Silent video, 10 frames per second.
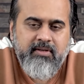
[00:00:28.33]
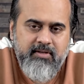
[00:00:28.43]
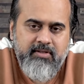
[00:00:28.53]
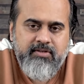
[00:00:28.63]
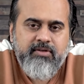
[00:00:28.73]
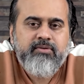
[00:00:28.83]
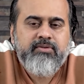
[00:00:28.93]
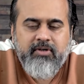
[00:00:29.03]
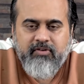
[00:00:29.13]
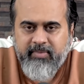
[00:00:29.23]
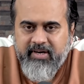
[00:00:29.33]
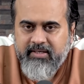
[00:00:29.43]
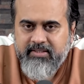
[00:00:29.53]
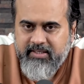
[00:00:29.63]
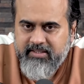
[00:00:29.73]
institution of
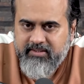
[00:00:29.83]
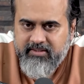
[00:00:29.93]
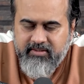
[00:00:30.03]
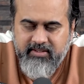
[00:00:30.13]
medical sciences